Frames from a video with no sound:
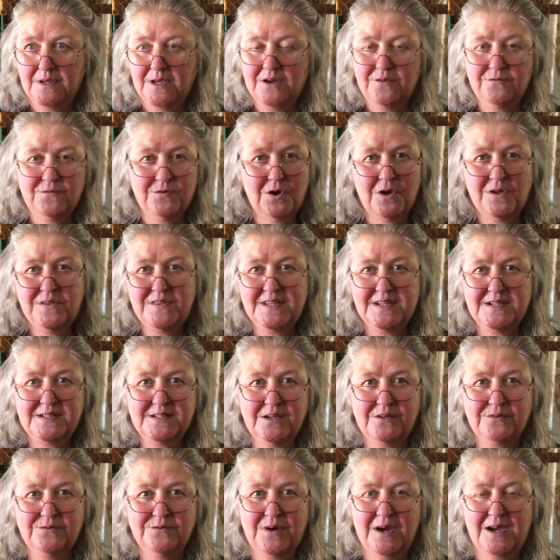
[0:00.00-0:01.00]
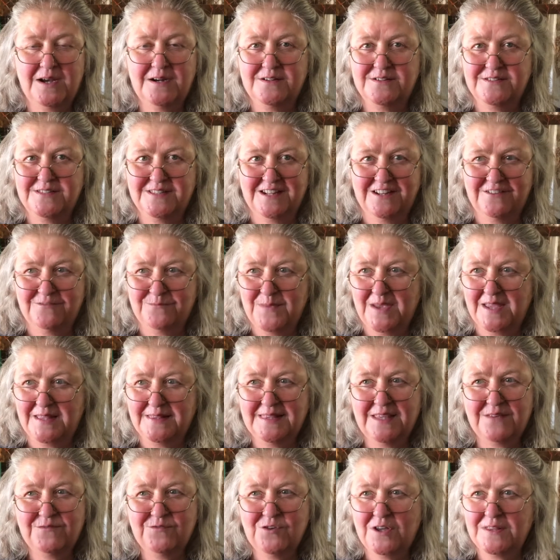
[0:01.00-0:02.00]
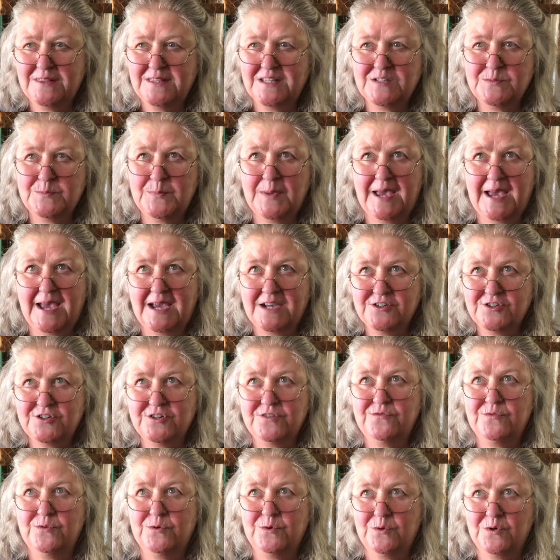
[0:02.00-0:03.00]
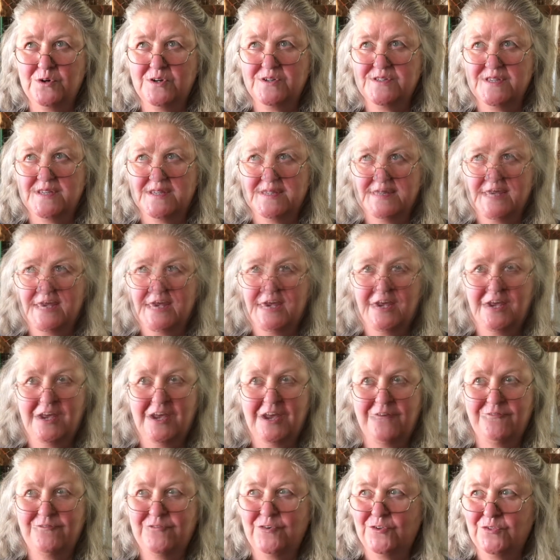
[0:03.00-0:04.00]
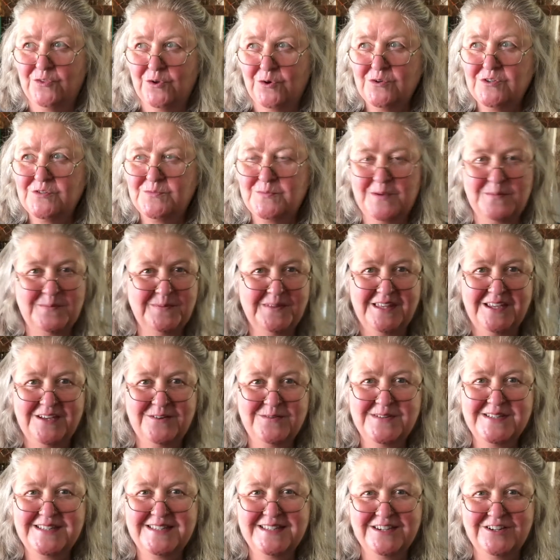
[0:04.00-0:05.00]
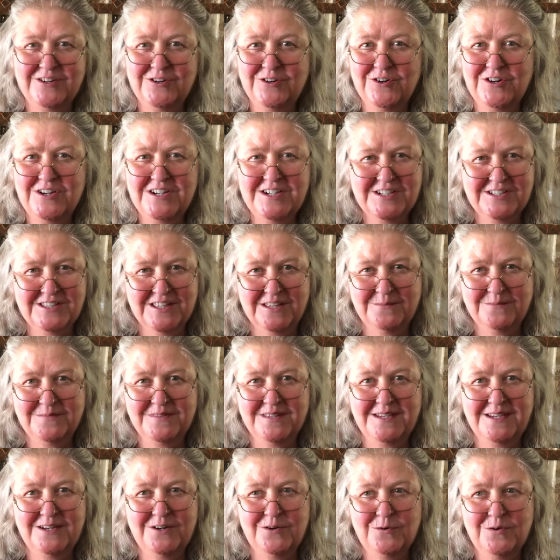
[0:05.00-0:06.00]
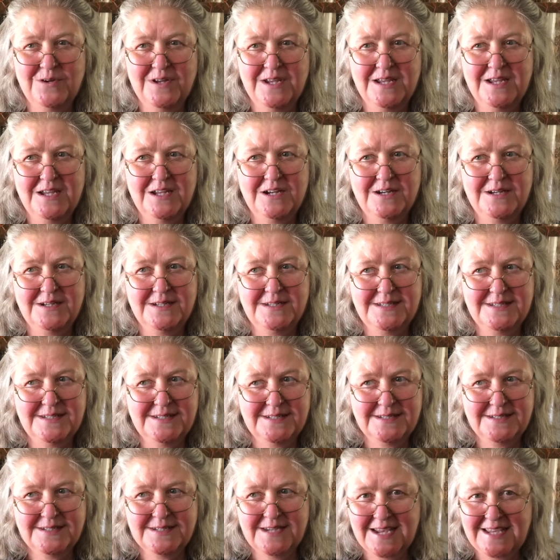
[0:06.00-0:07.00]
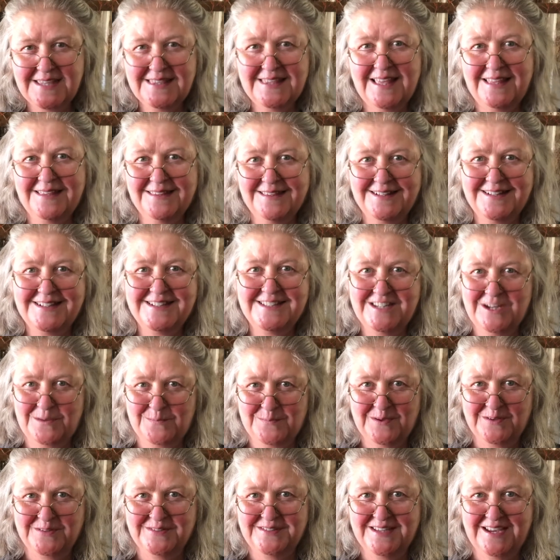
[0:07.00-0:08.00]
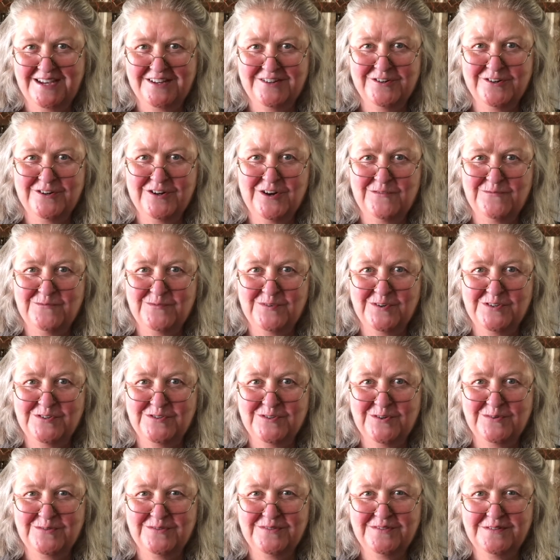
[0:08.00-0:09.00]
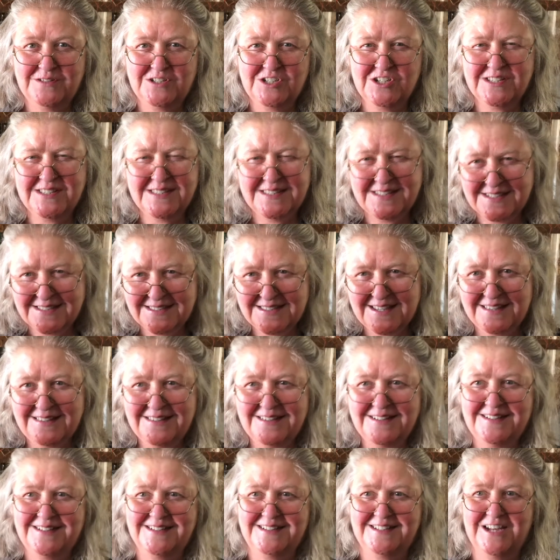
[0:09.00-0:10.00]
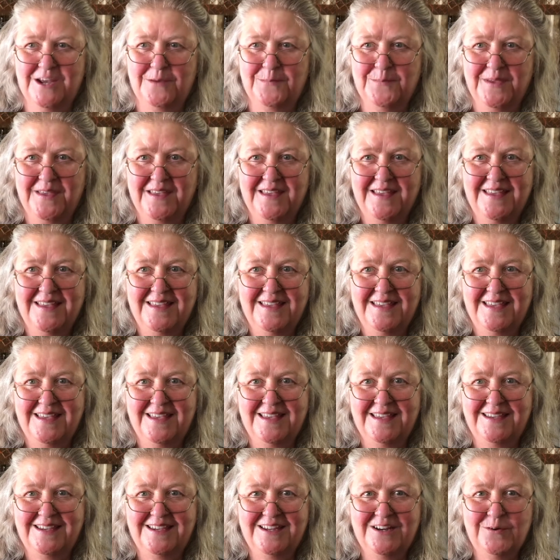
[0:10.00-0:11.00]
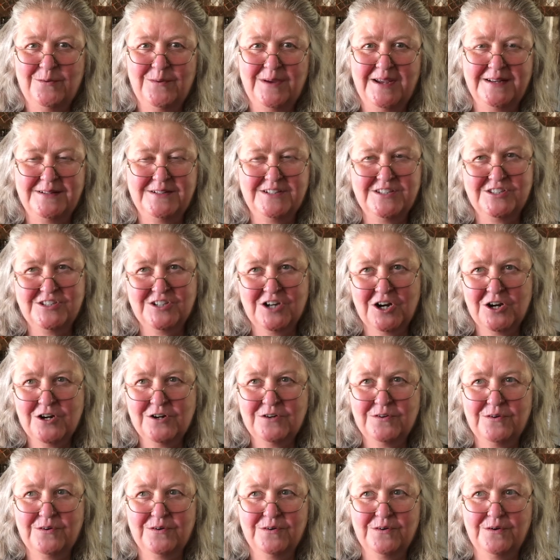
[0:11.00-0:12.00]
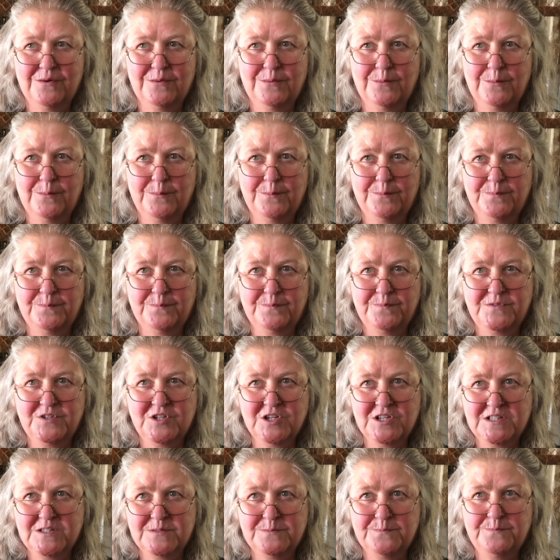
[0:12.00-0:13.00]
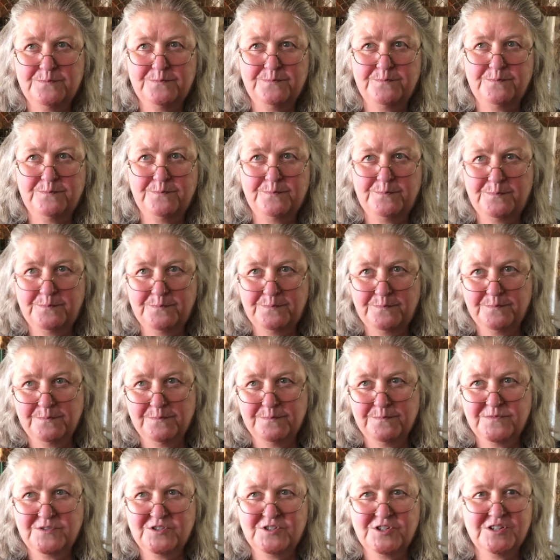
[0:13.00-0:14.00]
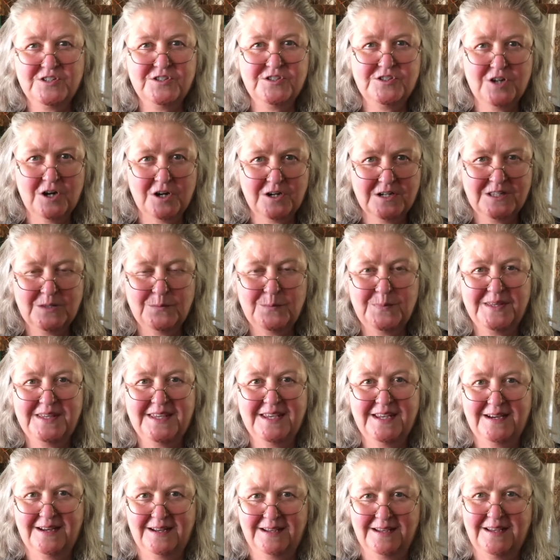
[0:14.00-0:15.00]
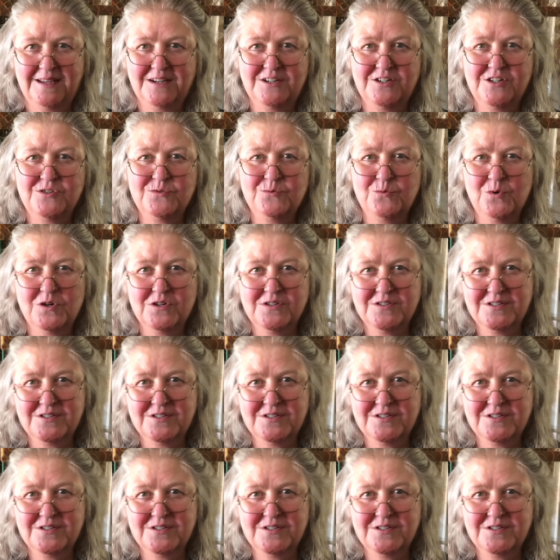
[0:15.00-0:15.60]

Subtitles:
For all the adult riders that I've met, they've got this passion for horses. For those people, I always encourage them to, take that little step outside your comfort zone. Just a little step, and start, just start at the beginning and just work